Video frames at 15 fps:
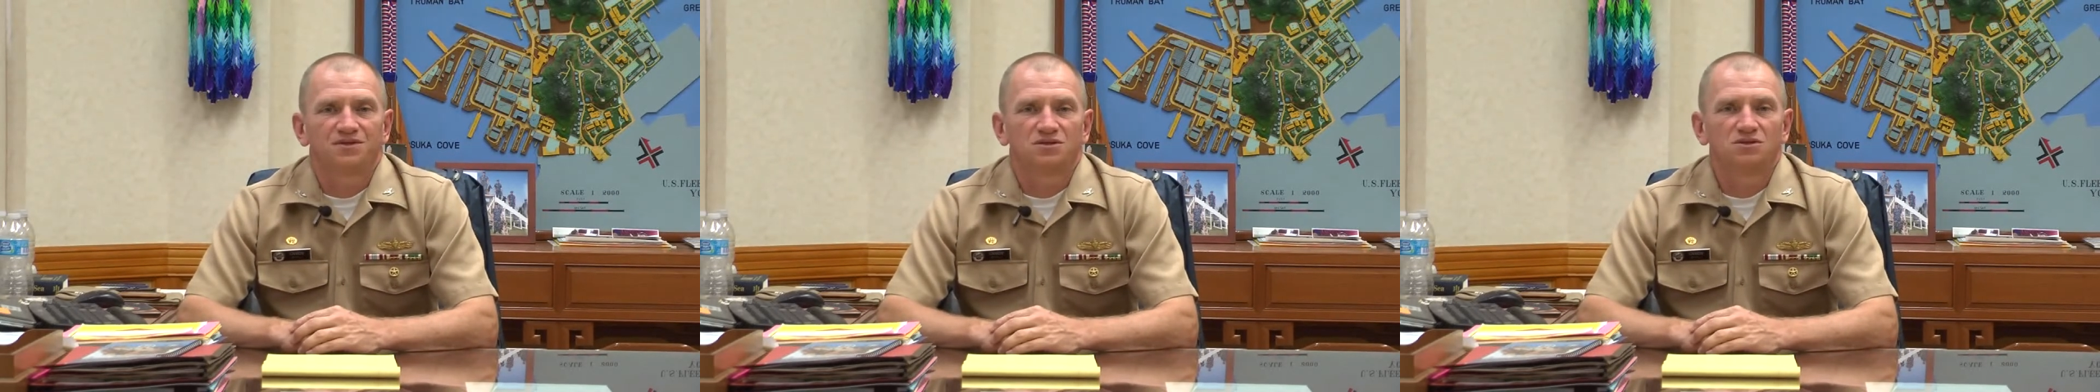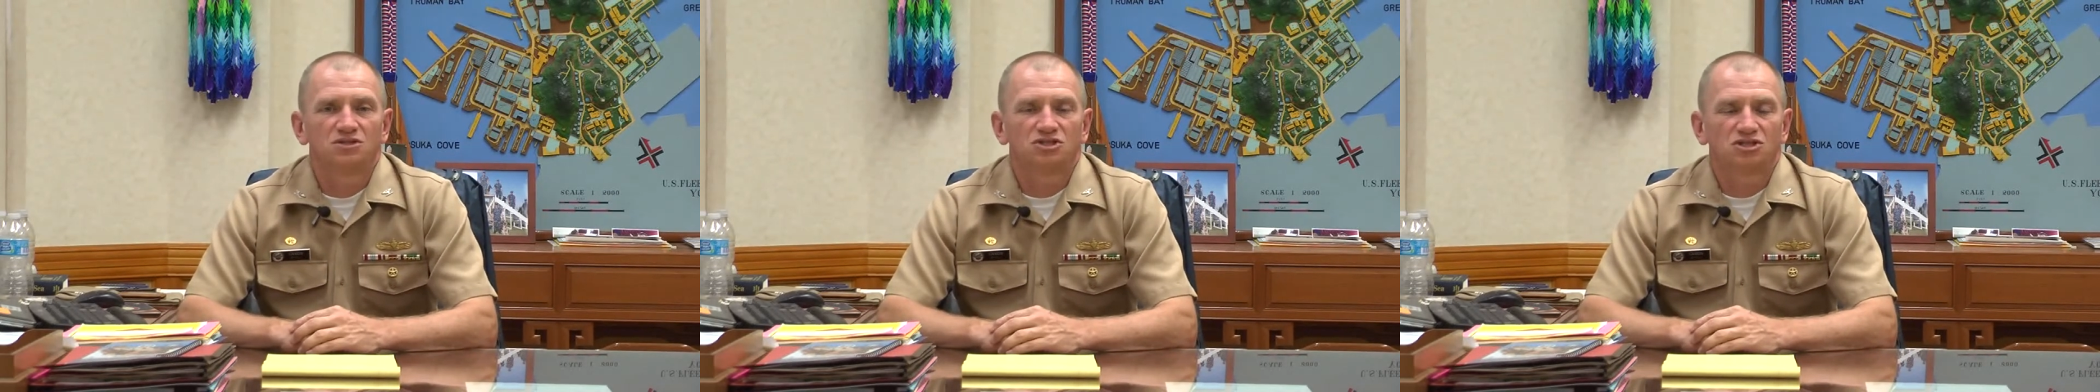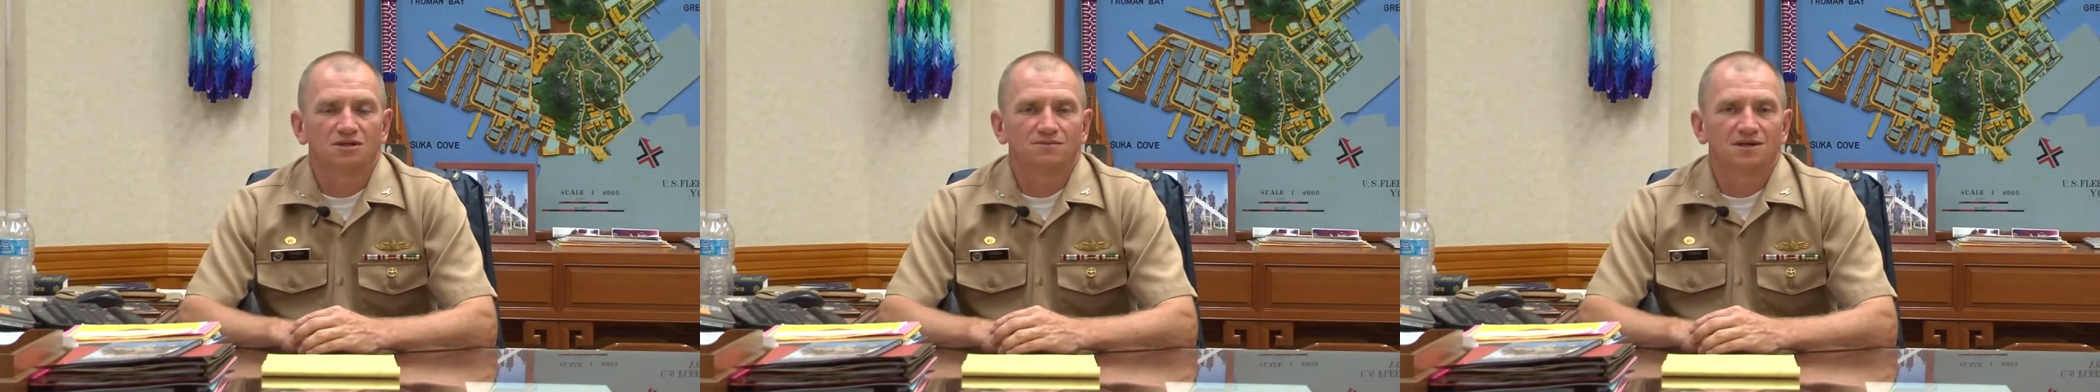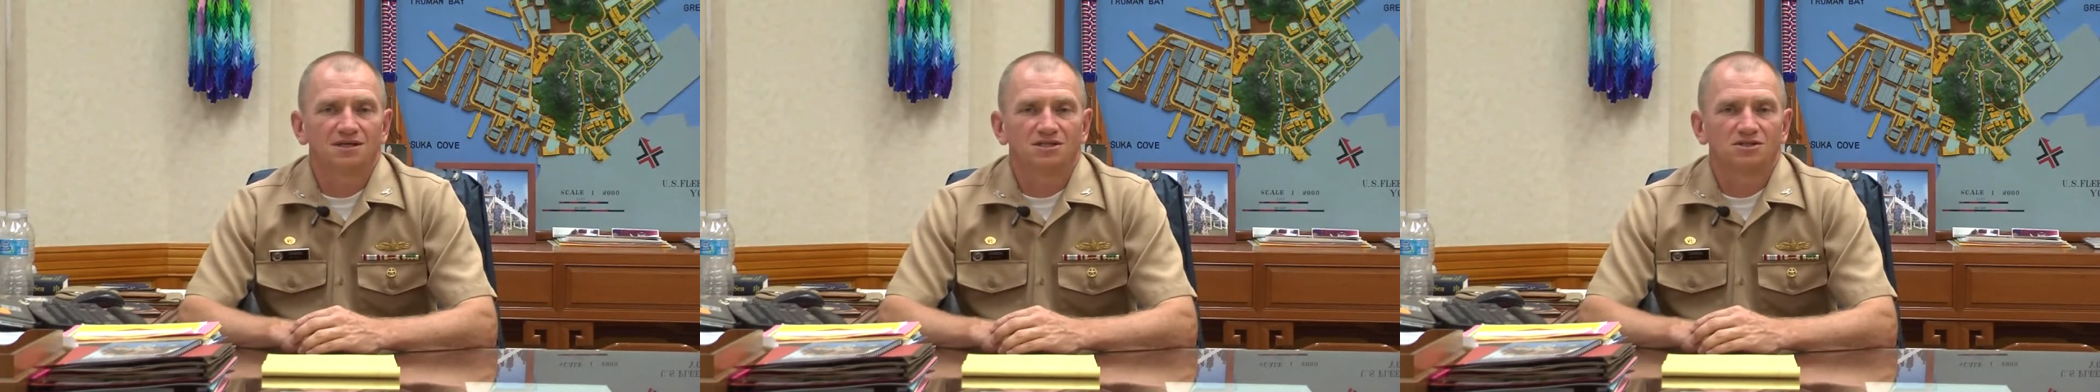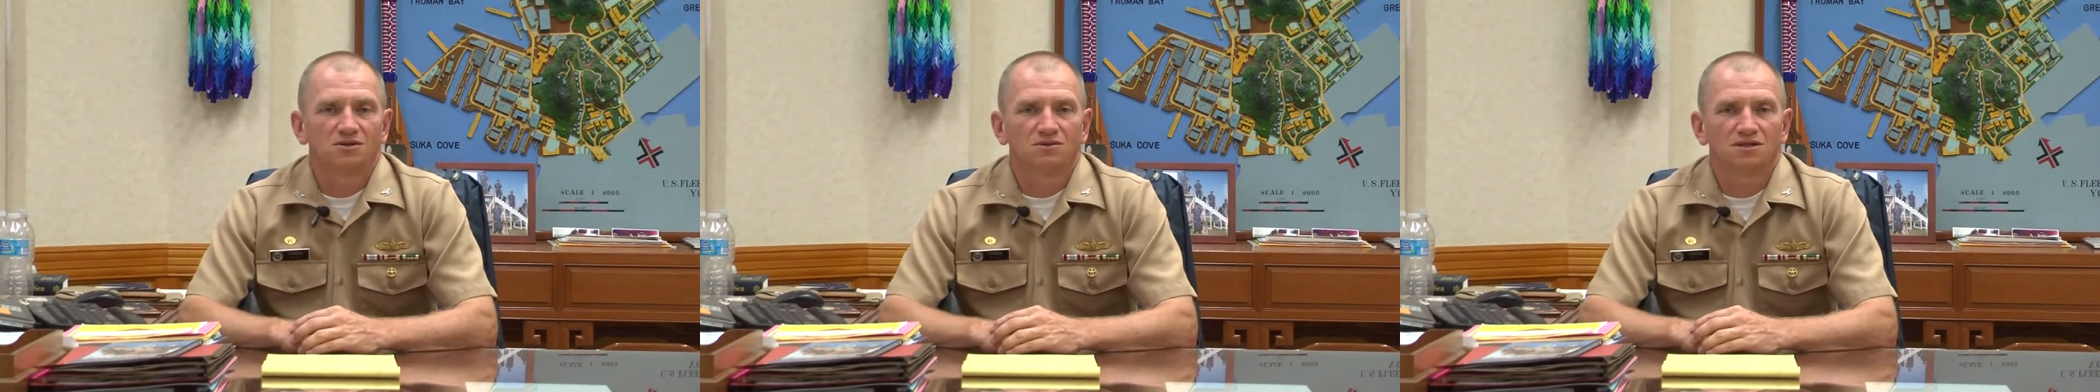Good
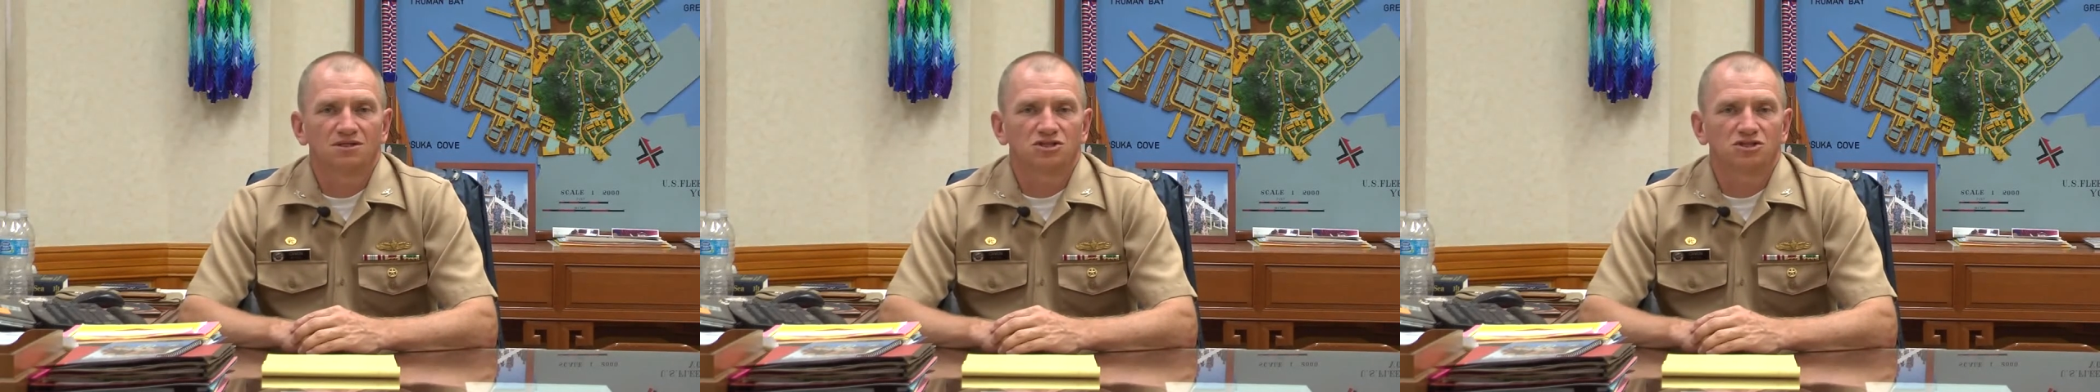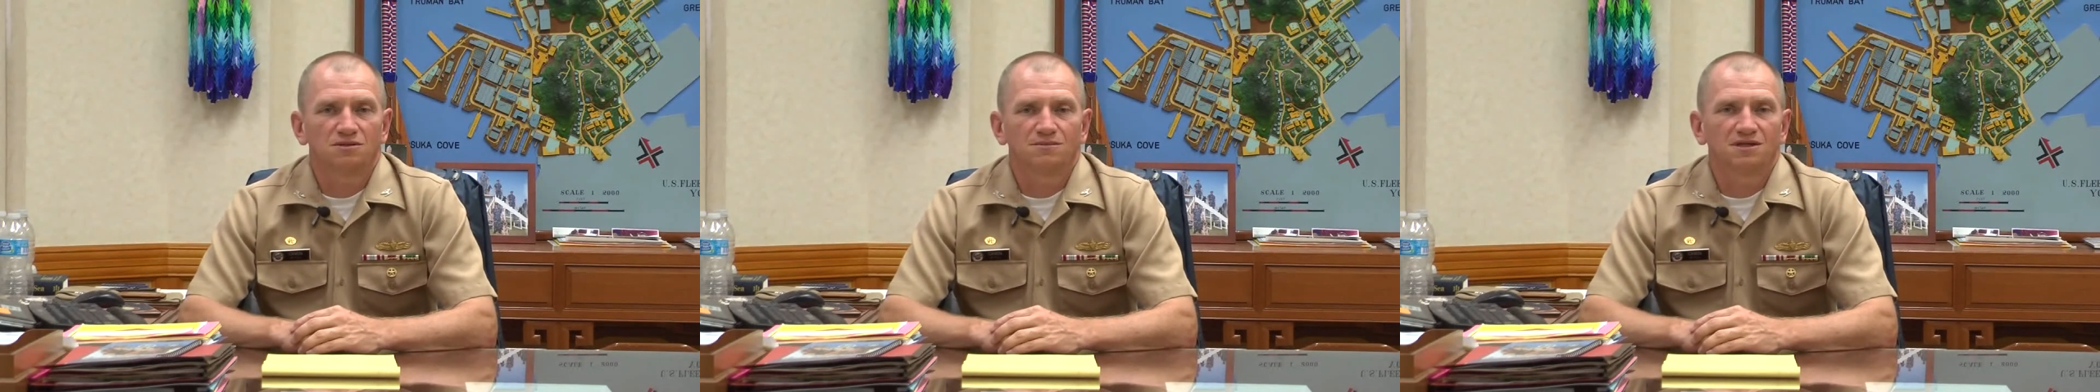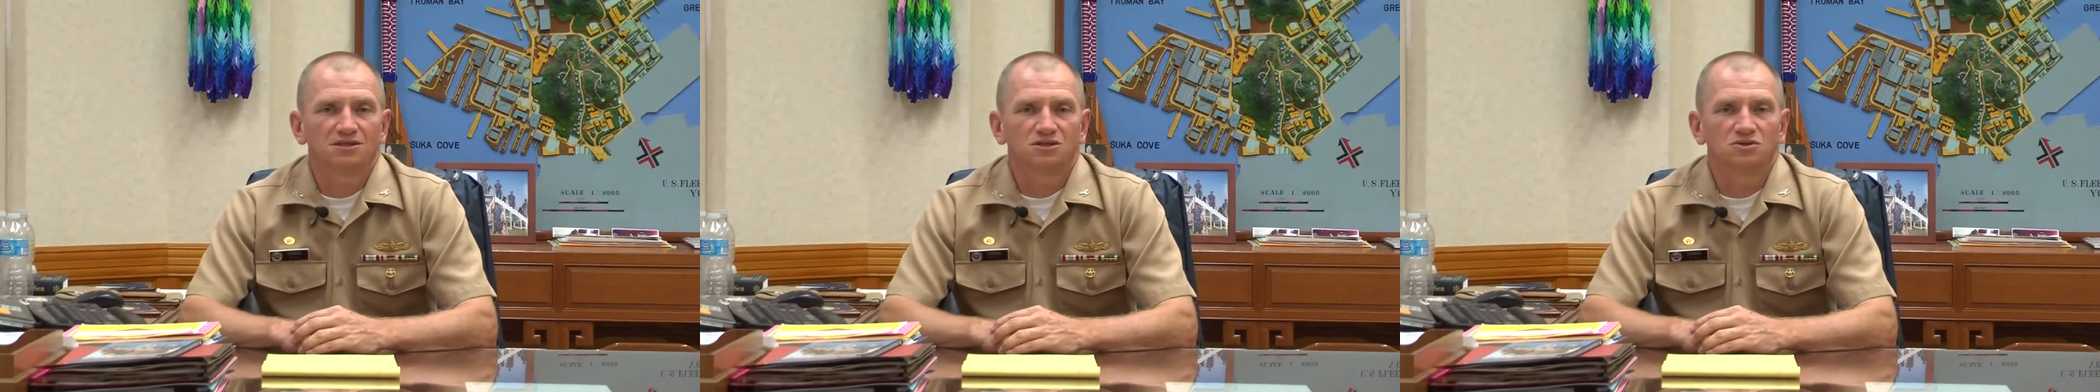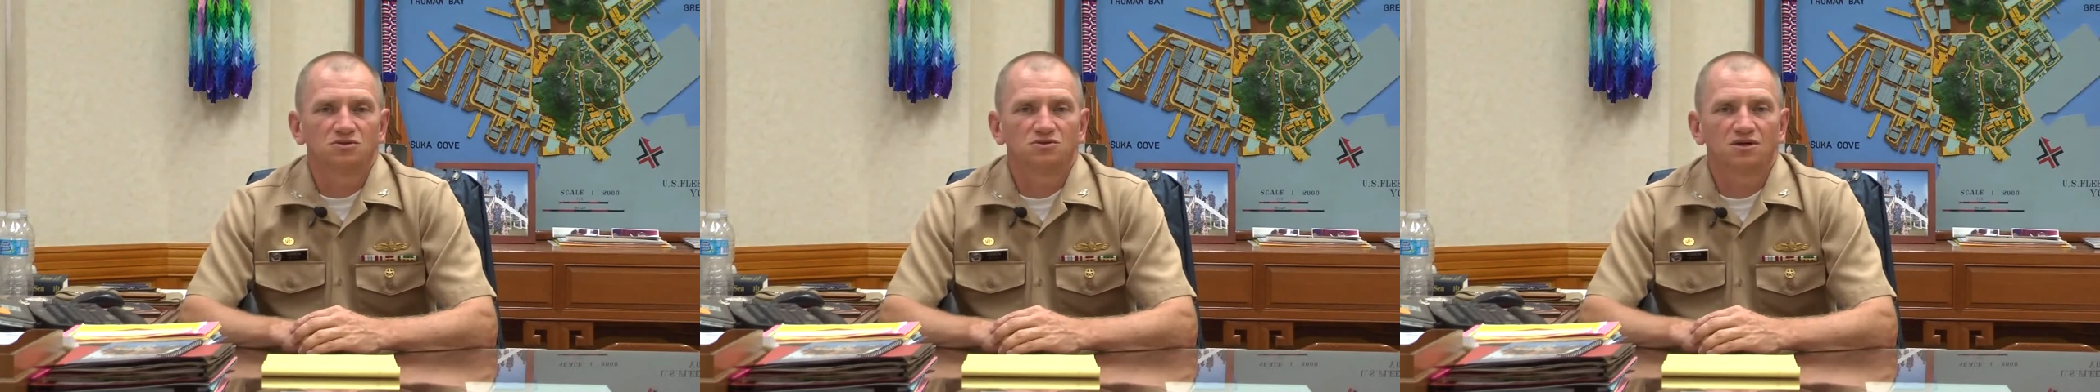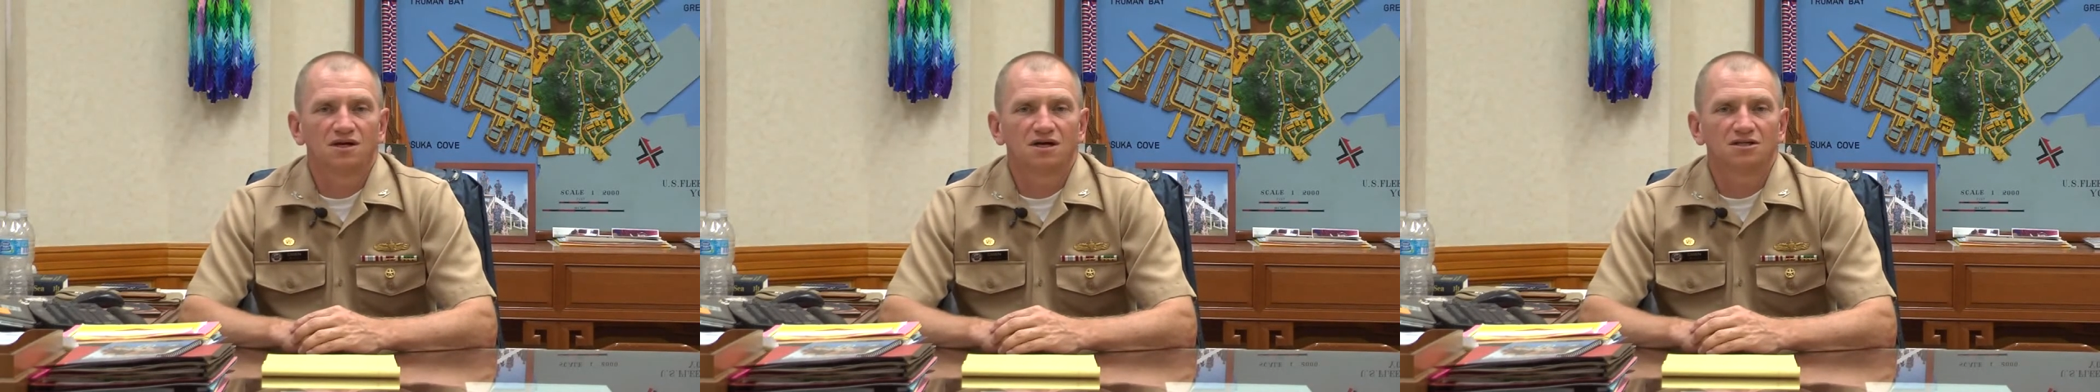shipmates don't let shipmates do
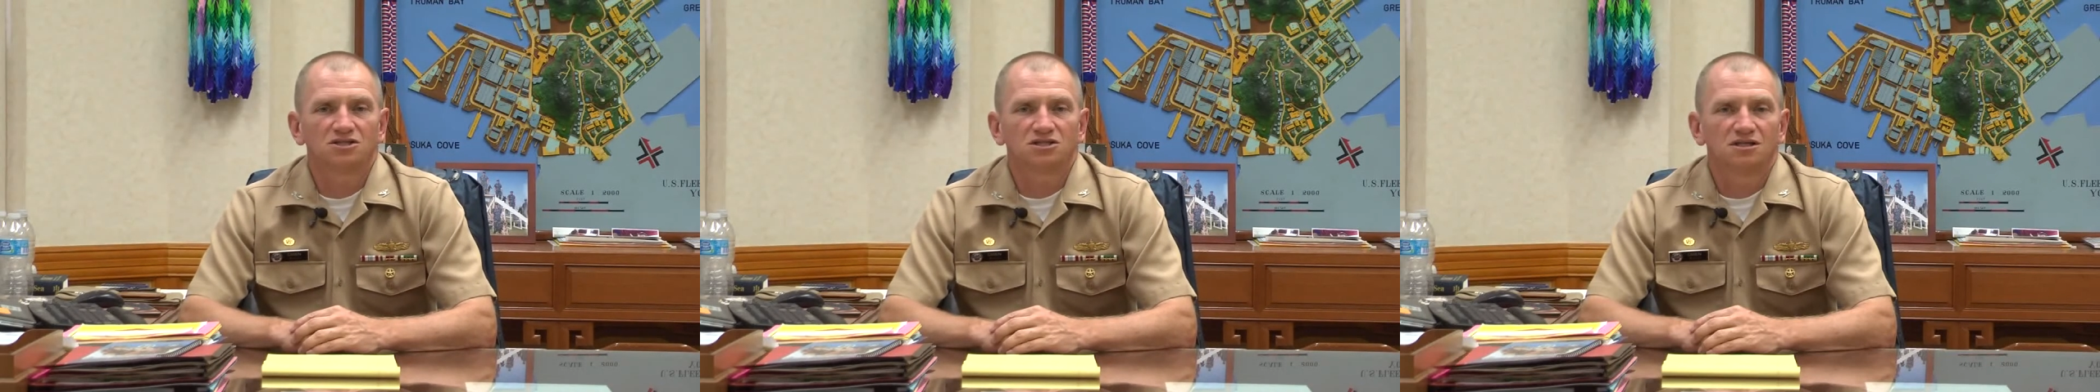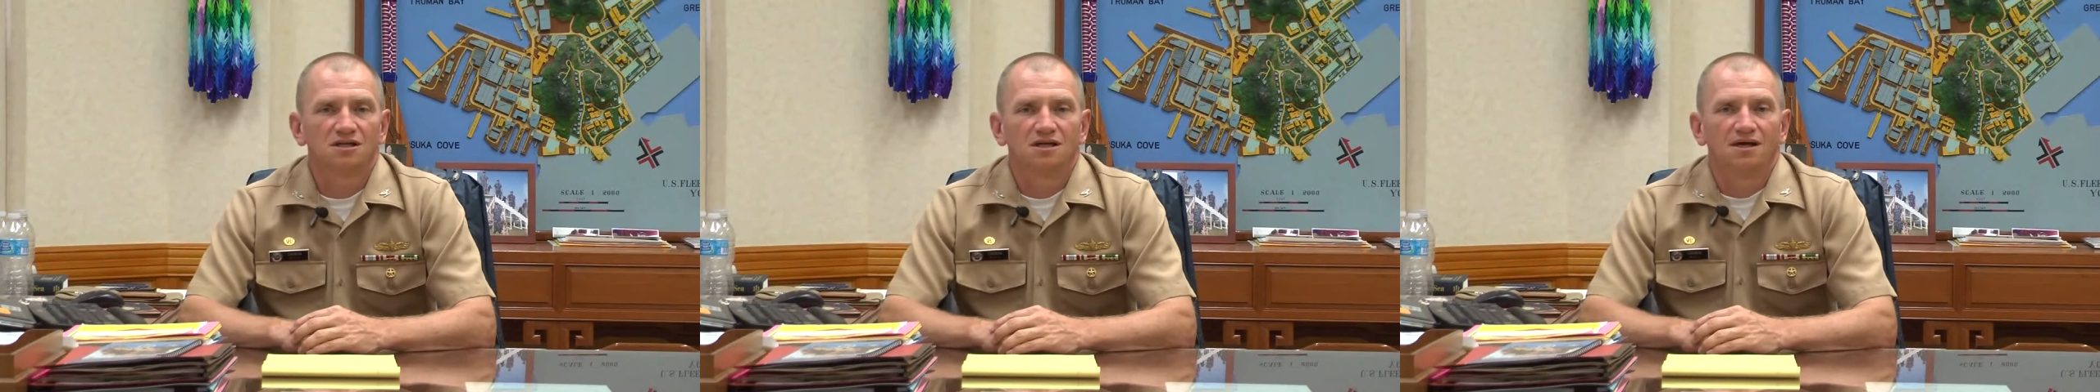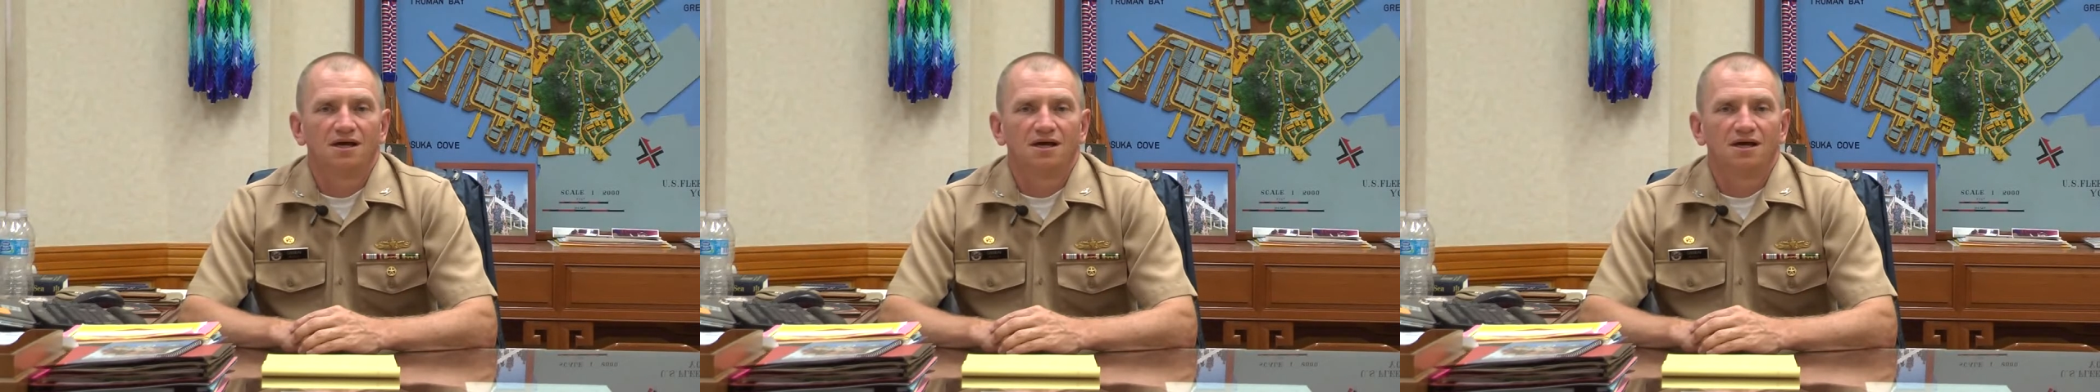drugs.